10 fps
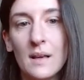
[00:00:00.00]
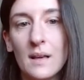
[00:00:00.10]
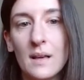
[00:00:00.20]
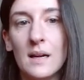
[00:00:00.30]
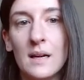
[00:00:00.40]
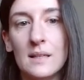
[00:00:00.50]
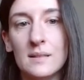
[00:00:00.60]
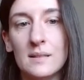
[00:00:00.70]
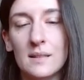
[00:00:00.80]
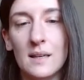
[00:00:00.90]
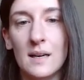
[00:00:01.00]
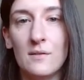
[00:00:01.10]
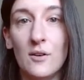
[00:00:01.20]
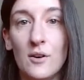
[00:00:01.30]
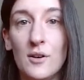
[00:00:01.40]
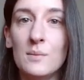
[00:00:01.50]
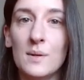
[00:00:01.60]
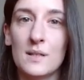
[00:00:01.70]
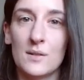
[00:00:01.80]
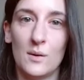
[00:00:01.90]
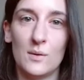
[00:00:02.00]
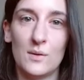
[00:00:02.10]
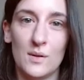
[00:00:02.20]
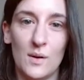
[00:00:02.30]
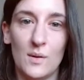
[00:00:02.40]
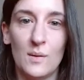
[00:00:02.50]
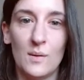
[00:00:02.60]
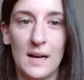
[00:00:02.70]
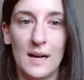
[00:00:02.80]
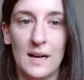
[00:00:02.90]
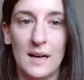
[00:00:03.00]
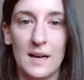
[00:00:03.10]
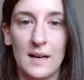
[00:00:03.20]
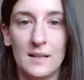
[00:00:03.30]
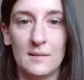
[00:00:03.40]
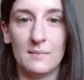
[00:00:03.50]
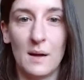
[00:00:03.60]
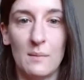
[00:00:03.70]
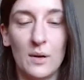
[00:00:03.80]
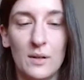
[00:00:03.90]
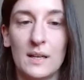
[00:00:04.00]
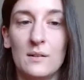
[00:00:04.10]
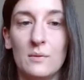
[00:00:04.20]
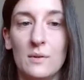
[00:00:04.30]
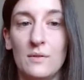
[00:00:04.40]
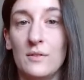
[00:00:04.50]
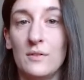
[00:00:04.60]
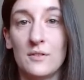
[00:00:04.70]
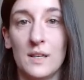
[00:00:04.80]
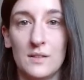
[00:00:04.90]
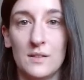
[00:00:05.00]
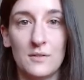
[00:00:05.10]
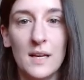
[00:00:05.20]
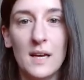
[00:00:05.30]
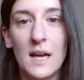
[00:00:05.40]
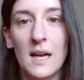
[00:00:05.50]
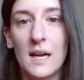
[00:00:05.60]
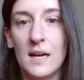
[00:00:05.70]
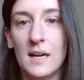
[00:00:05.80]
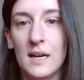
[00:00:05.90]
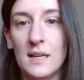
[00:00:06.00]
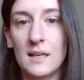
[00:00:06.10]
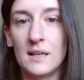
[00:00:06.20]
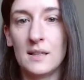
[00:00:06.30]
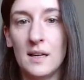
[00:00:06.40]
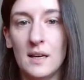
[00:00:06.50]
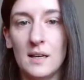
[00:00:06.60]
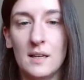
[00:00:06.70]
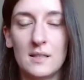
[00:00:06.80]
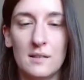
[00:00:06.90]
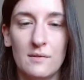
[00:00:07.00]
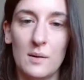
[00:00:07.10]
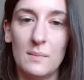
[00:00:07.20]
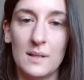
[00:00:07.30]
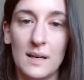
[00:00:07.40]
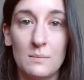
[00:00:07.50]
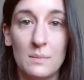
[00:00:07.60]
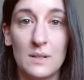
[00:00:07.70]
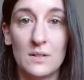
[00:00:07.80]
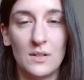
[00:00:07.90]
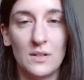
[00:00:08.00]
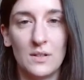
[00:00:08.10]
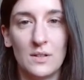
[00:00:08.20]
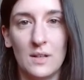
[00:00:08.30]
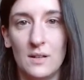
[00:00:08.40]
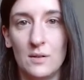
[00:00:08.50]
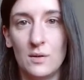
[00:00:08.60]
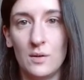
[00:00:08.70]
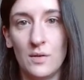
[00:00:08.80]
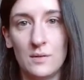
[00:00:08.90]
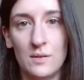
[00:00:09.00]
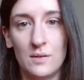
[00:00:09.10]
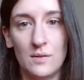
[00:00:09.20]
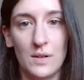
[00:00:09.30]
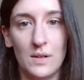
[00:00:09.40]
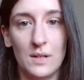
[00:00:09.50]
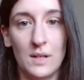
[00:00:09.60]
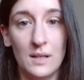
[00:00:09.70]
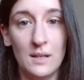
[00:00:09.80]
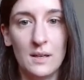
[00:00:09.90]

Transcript: And Volume is also a product with rich history. Its development has been started in 2013.